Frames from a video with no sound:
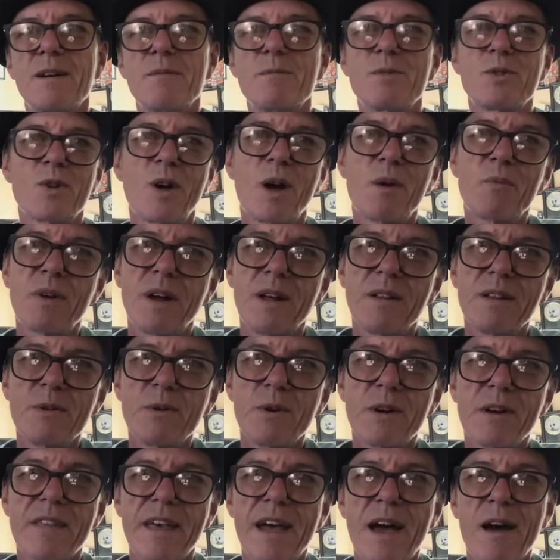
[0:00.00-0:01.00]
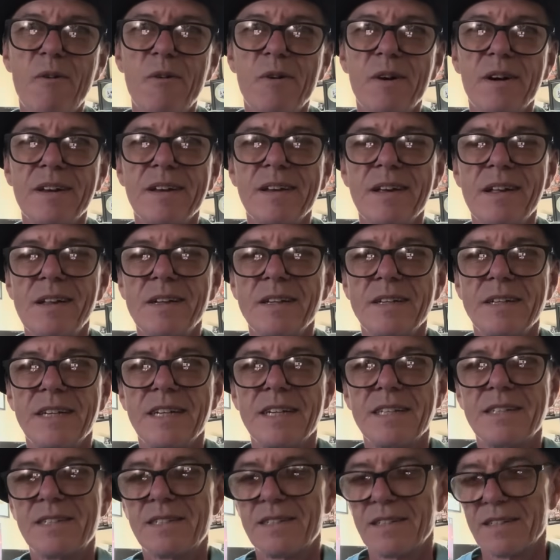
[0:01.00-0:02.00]
So I'll probably wear that one.
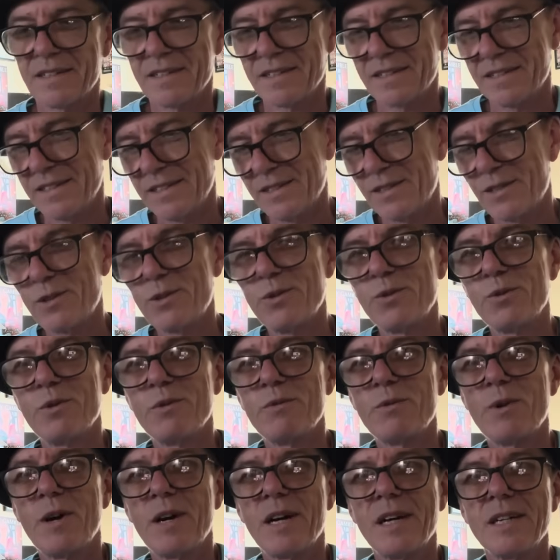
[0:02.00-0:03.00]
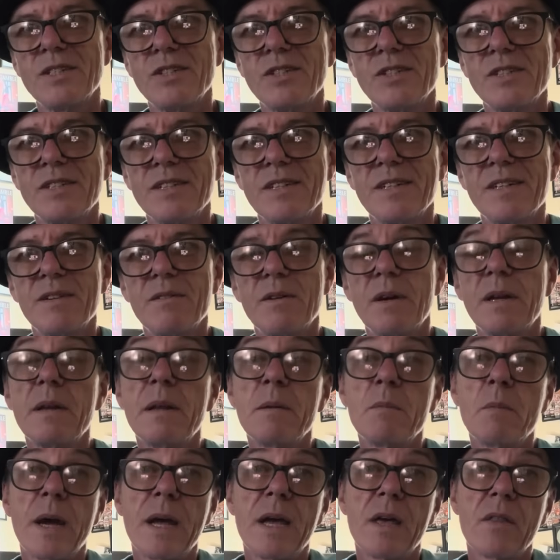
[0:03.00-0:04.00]
It's a cool watch, you know. And
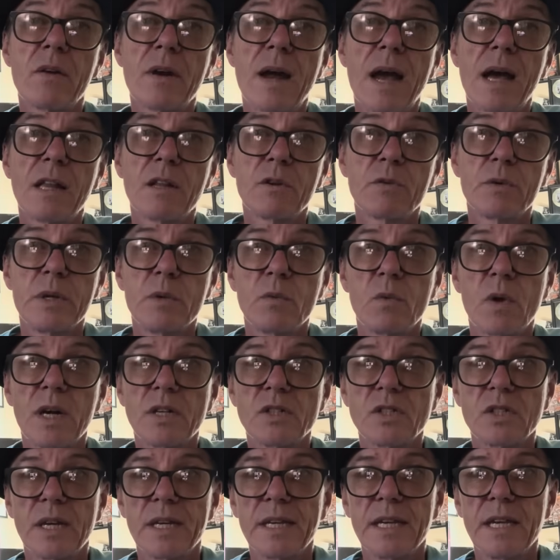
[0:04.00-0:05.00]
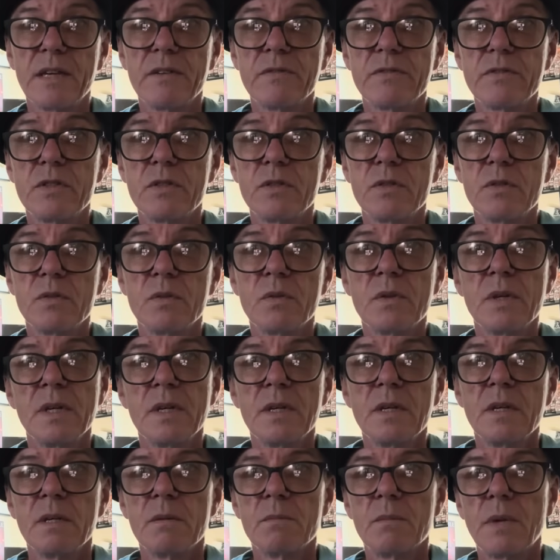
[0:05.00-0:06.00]
then my other Halloween watch I gave to
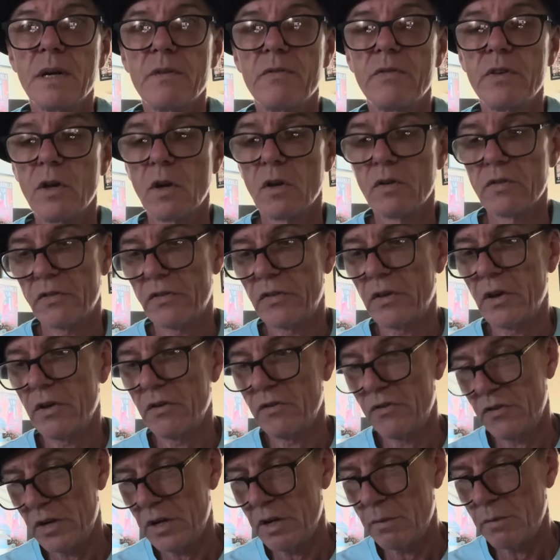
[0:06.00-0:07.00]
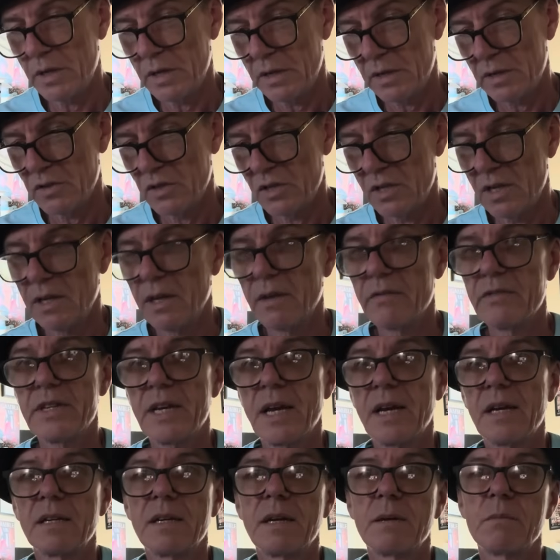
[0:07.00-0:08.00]
my fiance Jamie, and she loves
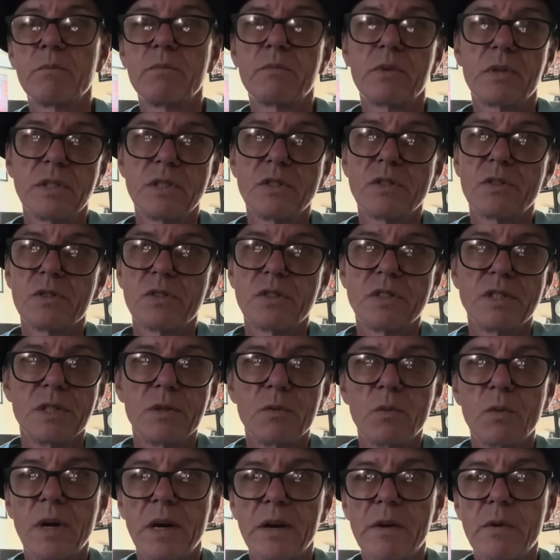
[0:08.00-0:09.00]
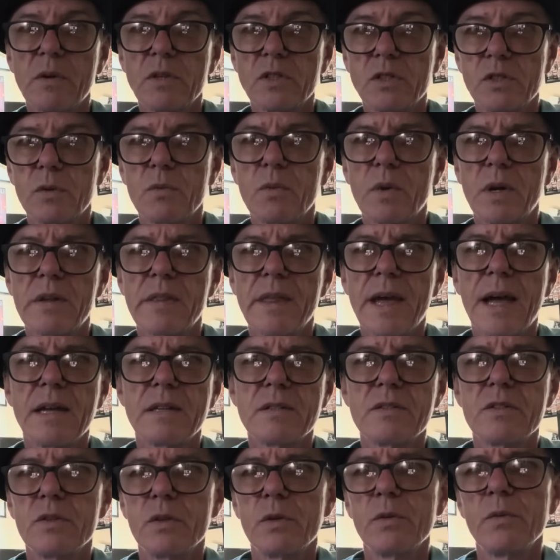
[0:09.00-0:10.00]
that, and I'm pretty sure she'll wear
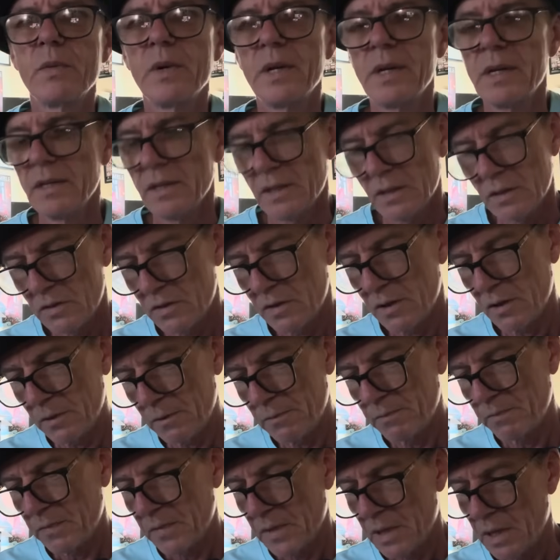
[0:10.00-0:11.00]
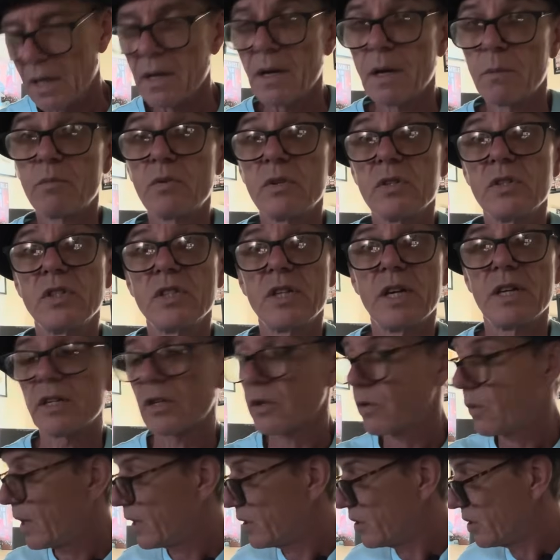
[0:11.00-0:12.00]
that too. So I appreciate your
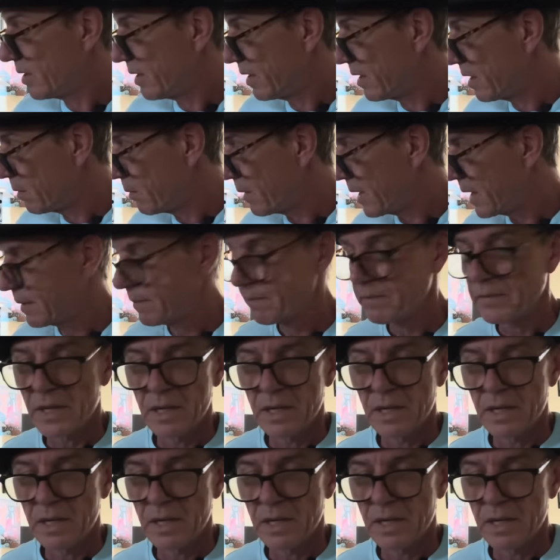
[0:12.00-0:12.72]
question there, man.